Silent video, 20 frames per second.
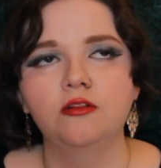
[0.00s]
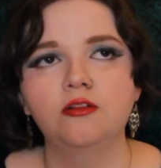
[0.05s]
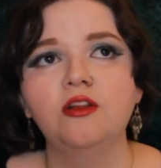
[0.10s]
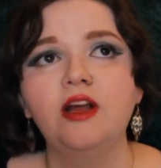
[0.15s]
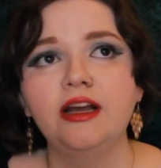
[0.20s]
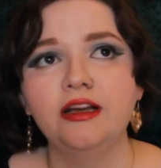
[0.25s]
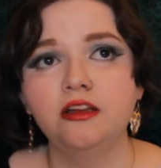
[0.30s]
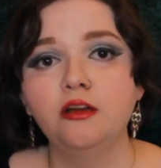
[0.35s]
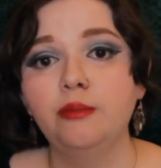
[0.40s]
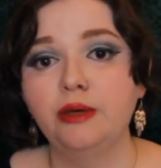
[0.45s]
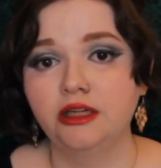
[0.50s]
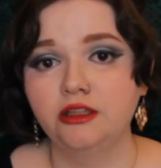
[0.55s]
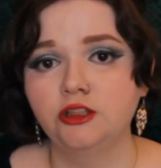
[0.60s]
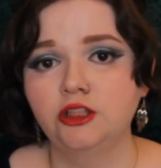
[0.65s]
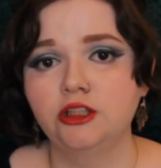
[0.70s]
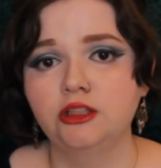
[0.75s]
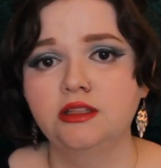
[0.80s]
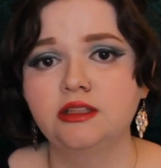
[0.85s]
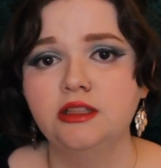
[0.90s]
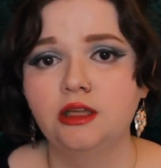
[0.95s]
Like the
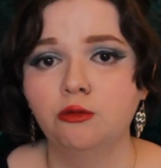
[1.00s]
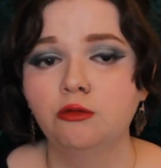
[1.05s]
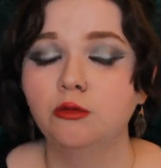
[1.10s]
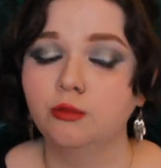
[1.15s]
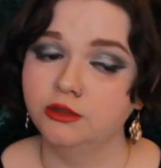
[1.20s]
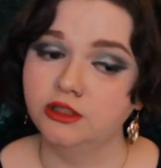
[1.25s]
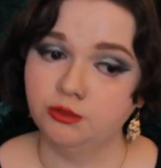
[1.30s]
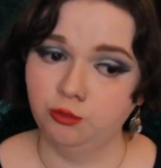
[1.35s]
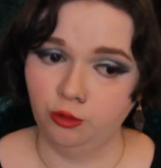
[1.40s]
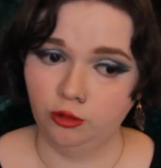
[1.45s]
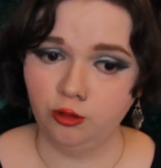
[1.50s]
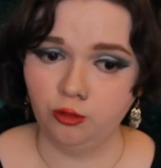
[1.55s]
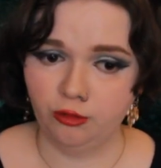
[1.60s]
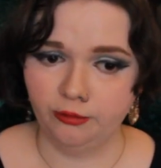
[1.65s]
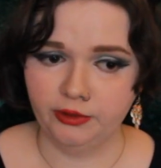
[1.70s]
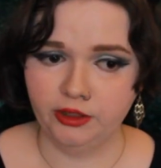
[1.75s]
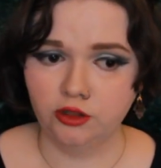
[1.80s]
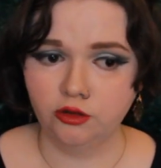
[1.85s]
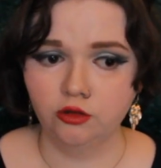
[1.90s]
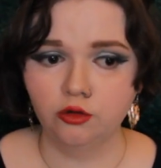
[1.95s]
banshees, they were once mortal
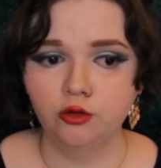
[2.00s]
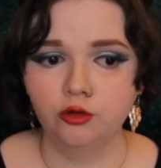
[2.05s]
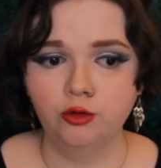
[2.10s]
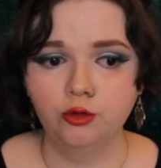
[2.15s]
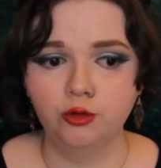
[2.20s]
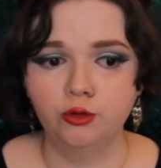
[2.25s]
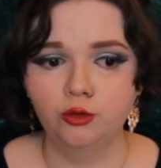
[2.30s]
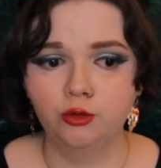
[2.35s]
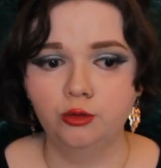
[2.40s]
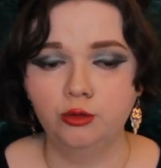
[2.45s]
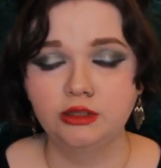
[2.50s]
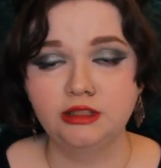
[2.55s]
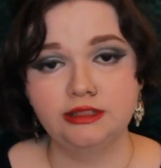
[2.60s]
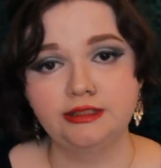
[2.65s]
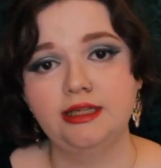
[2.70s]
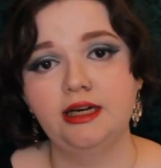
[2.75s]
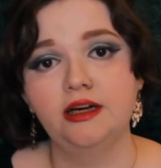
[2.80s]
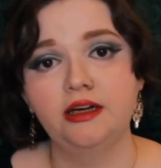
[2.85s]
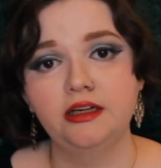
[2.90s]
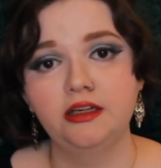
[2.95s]
women who
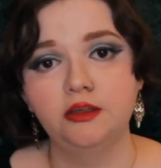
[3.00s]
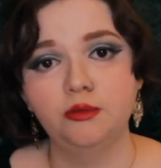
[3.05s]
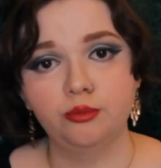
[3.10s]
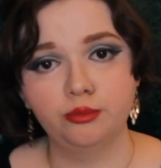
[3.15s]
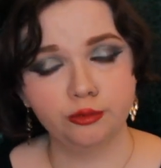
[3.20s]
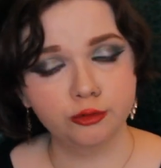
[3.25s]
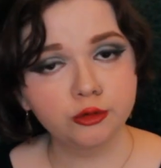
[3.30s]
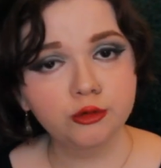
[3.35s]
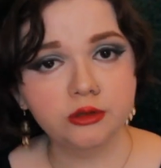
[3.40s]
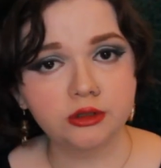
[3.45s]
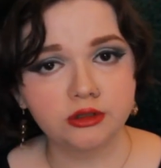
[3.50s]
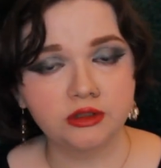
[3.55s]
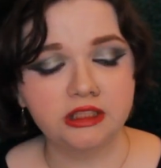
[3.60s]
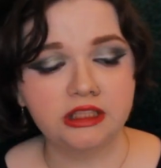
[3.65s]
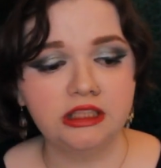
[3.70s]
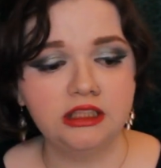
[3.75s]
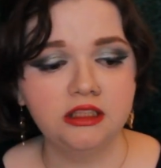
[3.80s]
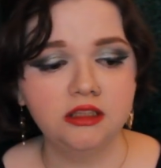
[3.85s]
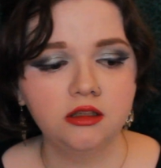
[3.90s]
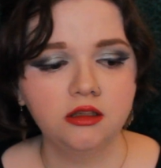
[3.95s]
died
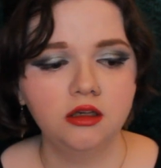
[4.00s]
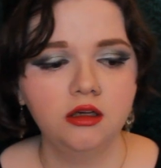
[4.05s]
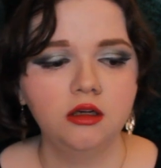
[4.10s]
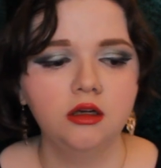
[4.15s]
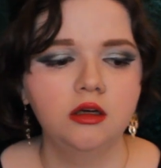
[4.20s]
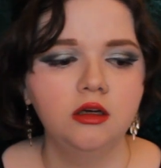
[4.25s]
brutally.